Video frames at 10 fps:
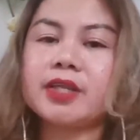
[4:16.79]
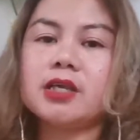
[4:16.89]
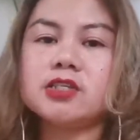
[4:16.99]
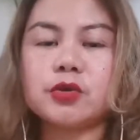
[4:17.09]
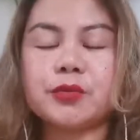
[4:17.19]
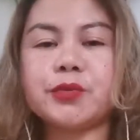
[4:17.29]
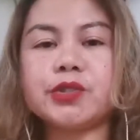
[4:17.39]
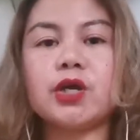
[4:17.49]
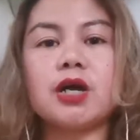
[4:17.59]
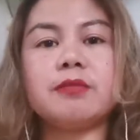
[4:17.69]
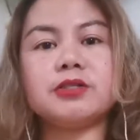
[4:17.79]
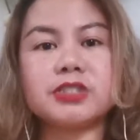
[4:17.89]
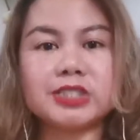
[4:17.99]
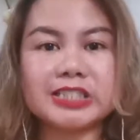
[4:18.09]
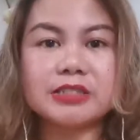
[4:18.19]
So when we talk about
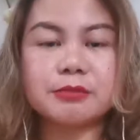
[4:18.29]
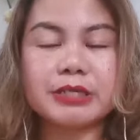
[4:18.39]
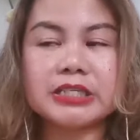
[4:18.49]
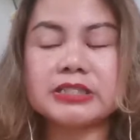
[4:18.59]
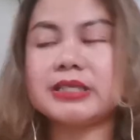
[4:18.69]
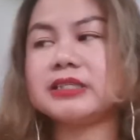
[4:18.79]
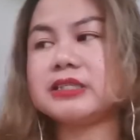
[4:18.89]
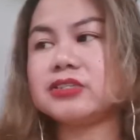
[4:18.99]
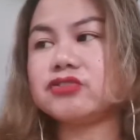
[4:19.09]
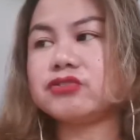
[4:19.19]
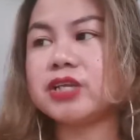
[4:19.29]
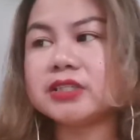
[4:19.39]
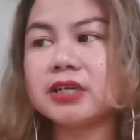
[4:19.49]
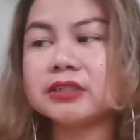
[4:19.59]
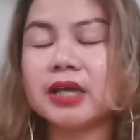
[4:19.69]
6 beats, that is
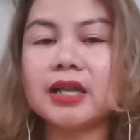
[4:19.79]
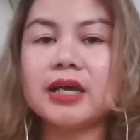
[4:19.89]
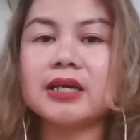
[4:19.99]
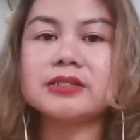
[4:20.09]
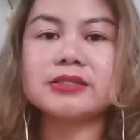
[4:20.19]
dadra tala,